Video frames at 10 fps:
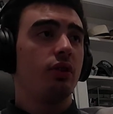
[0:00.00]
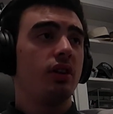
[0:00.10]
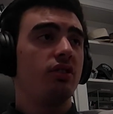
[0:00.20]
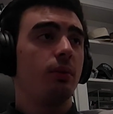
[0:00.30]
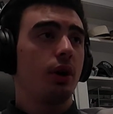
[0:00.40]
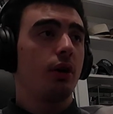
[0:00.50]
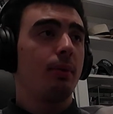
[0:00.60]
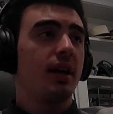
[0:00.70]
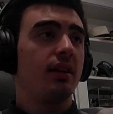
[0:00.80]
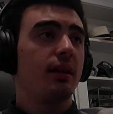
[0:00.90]
So he needs to work on
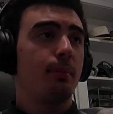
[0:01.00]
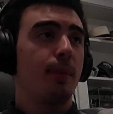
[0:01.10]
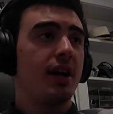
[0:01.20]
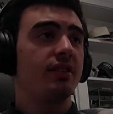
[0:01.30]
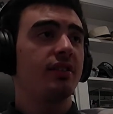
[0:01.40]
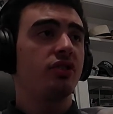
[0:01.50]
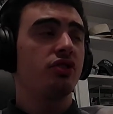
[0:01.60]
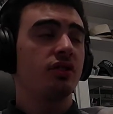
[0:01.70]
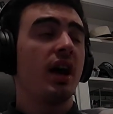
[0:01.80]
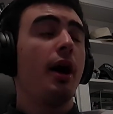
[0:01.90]
making the better
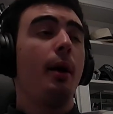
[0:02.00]
decisions.